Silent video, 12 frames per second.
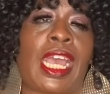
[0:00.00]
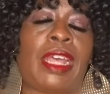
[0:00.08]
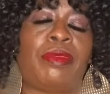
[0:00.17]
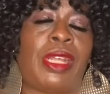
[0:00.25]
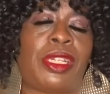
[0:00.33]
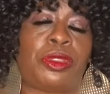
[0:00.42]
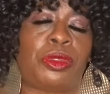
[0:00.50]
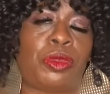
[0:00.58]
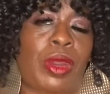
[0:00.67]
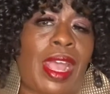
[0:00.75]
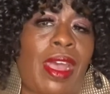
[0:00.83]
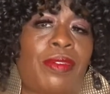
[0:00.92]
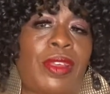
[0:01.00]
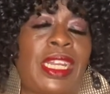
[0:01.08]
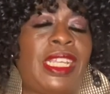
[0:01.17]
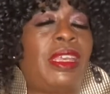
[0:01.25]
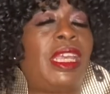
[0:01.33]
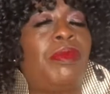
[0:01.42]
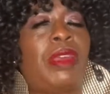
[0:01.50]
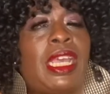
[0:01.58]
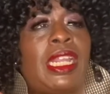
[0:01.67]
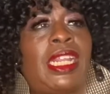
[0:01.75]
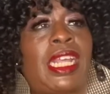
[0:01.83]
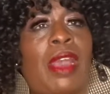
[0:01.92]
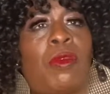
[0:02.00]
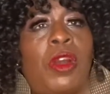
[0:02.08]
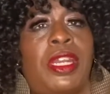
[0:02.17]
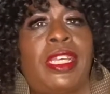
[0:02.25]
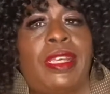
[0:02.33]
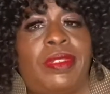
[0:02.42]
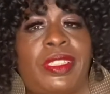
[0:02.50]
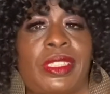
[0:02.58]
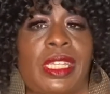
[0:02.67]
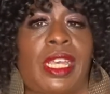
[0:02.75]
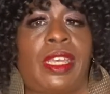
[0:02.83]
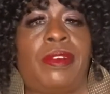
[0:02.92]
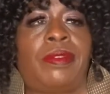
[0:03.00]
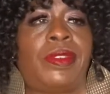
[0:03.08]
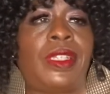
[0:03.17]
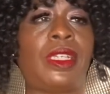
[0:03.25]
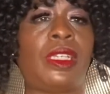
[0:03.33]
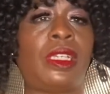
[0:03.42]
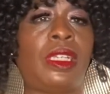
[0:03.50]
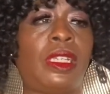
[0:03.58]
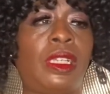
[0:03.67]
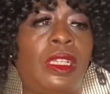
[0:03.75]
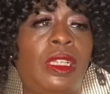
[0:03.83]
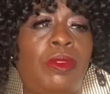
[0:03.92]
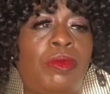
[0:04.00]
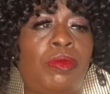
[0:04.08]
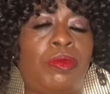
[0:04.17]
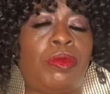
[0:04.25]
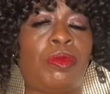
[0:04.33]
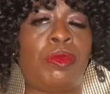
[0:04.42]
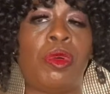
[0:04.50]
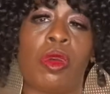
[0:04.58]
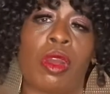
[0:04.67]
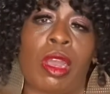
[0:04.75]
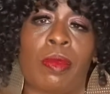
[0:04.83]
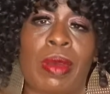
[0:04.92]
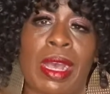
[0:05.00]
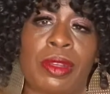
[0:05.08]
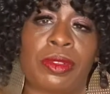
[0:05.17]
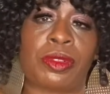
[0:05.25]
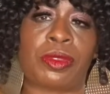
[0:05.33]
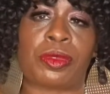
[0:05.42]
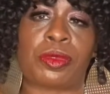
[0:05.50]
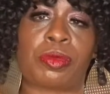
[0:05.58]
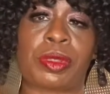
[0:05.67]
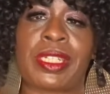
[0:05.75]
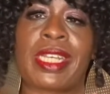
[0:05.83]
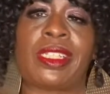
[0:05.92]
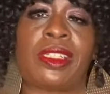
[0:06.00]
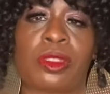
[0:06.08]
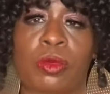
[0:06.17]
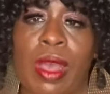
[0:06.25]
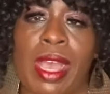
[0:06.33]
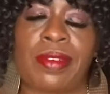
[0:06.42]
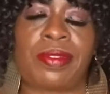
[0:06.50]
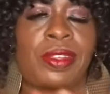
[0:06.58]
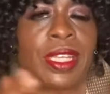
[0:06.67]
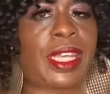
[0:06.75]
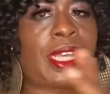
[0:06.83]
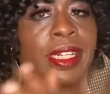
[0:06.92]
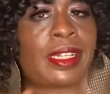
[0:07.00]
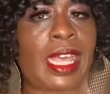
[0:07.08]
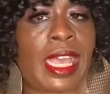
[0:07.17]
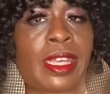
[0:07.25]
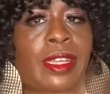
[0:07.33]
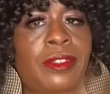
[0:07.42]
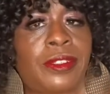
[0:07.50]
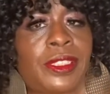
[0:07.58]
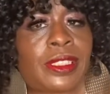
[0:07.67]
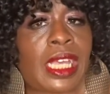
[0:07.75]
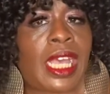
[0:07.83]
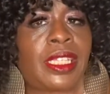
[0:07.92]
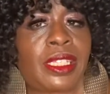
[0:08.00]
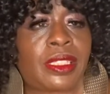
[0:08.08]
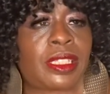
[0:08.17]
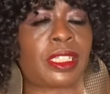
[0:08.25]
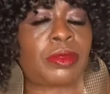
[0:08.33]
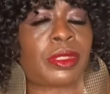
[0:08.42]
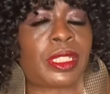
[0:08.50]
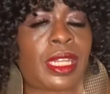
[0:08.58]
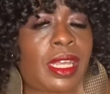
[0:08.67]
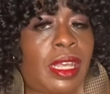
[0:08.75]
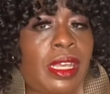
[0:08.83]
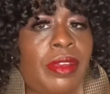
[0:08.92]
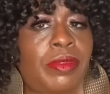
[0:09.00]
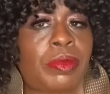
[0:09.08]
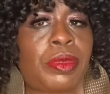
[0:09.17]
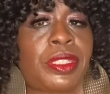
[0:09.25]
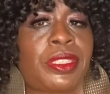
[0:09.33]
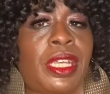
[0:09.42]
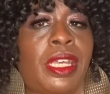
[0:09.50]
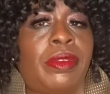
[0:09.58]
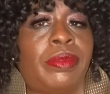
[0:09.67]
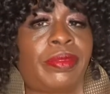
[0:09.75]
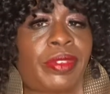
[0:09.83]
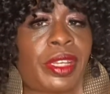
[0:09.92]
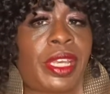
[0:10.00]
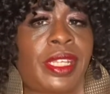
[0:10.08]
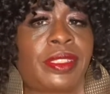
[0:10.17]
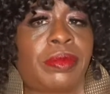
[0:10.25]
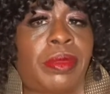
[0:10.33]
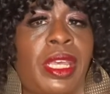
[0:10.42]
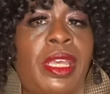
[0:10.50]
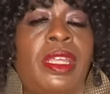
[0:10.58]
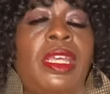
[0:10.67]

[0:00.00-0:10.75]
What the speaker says: Ralph, and I wanted him to say more about protecting his wife like Sonya's husband did. I can't remember his name. Very handsome man.